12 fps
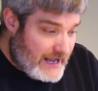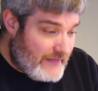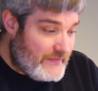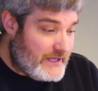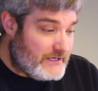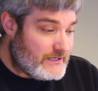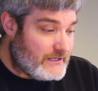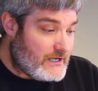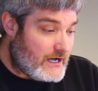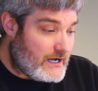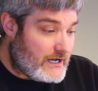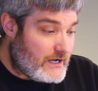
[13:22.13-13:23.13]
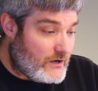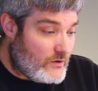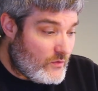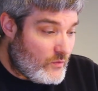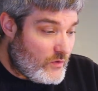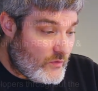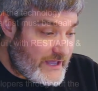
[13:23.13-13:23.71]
And then what we